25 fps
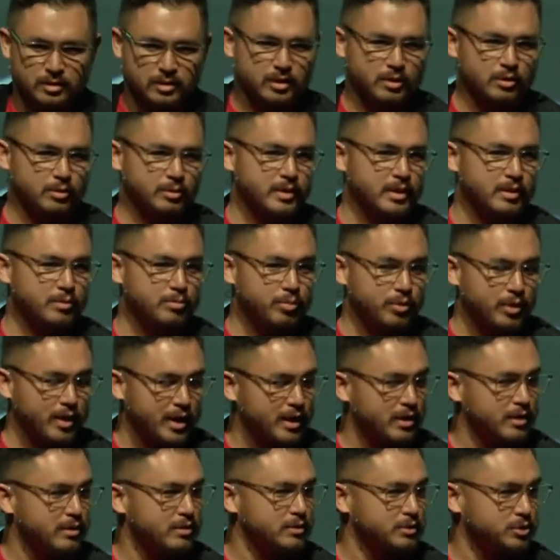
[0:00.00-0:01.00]
there will be a
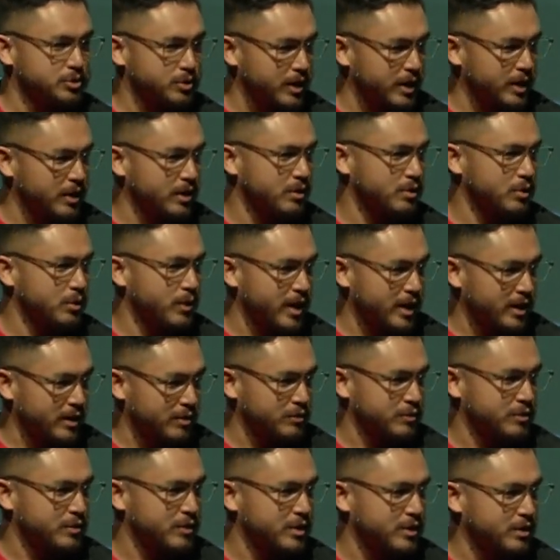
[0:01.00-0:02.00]
brand new Traeger
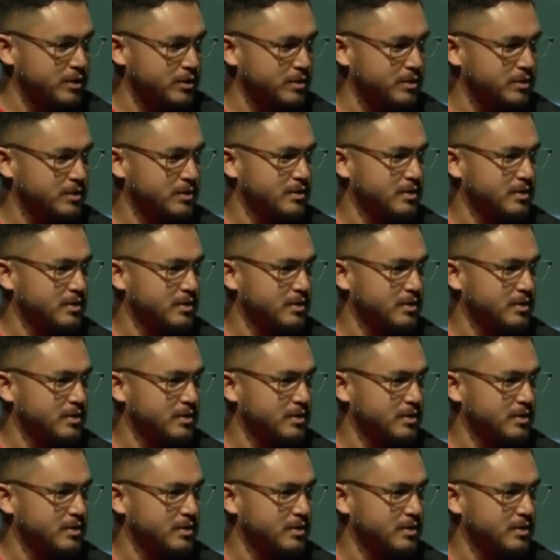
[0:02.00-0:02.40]
waiting for you.